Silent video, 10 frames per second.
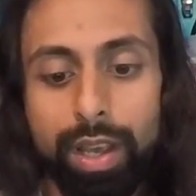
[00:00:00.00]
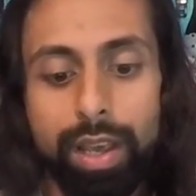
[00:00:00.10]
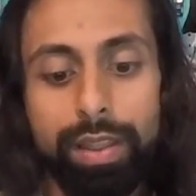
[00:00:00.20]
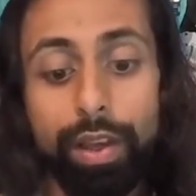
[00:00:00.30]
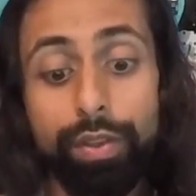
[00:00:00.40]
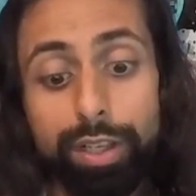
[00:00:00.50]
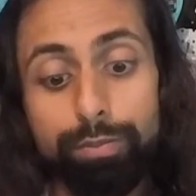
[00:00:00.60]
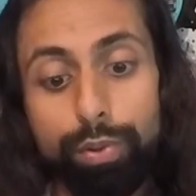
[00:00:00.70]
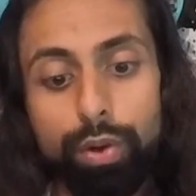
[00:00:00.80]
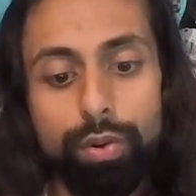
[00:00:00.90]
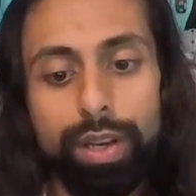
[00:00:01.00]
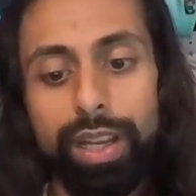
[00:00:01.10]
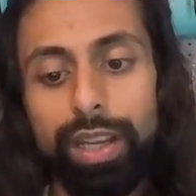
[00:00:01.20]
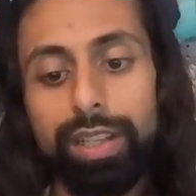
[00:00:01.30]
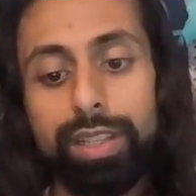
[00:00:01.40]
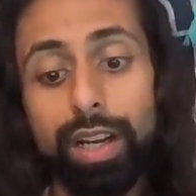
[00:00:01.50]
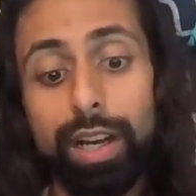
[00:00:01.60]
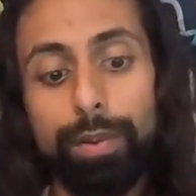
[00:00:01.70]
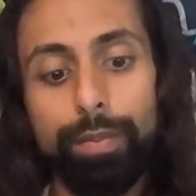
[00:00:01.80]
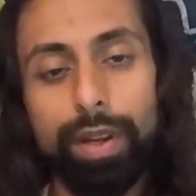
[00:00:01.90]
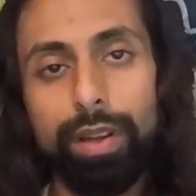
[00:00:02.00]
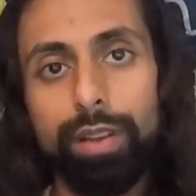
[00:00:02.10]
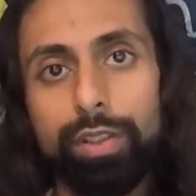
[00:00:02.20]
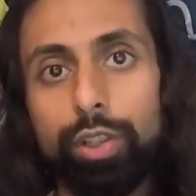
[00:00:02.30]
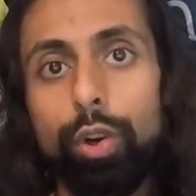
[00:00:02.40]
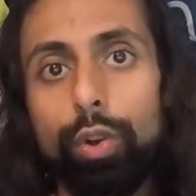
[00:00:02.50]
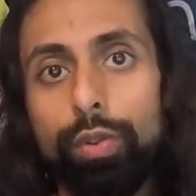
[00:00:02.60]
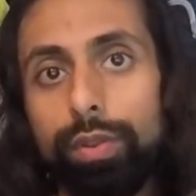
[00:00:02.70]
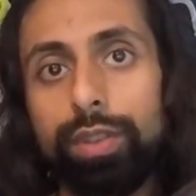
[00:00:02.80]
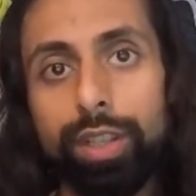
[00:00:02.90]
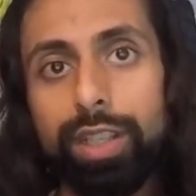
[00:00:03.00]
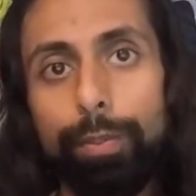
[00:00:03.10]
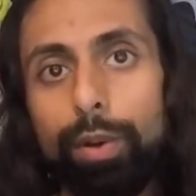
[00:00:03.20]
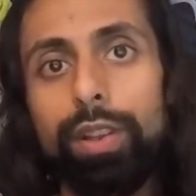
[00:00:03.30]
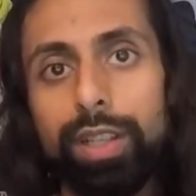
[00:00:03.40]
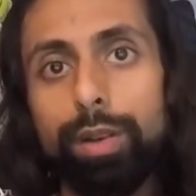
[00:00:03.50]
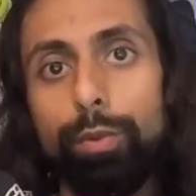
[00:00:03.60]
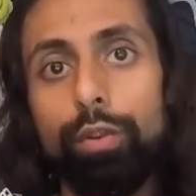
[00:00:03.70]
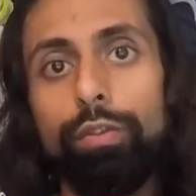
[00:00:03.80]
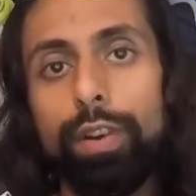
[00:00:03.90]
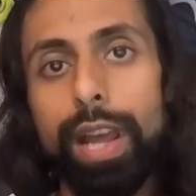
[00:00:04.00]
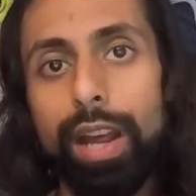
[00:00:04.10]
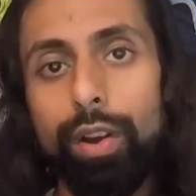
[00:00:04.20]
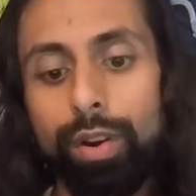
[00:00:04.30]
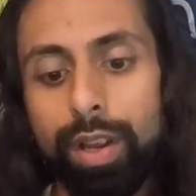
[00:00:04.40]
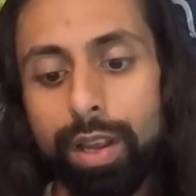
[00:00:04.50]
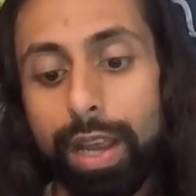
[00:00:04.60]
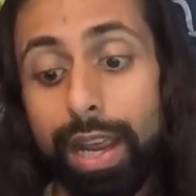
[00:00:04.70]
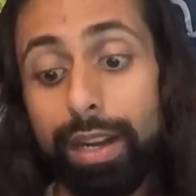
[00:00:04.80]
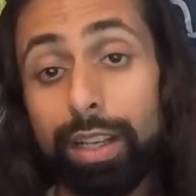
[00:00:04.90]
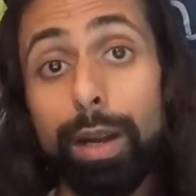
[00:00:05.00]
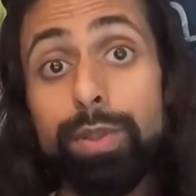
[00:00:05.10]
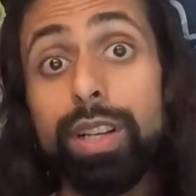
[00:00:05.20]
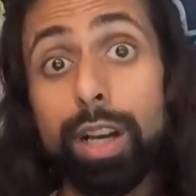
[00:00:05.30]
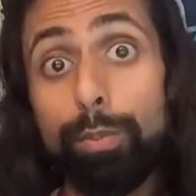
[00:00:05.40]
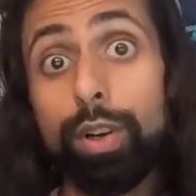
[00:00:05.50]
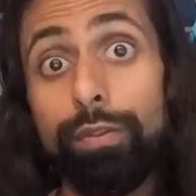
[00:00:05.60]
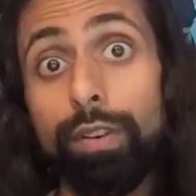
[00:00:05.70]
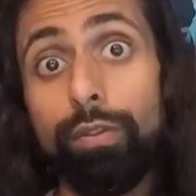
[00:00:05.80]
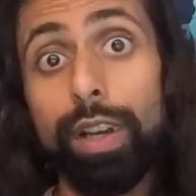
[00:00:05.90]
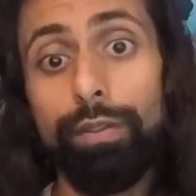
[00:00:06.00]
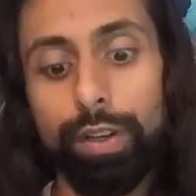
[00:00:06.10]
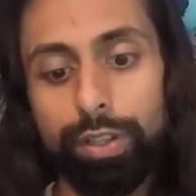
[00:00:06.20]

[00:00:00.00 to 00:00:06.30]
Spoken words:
Now this boot is sold just separately as a boot for now, and it comes in a couple of different flavors.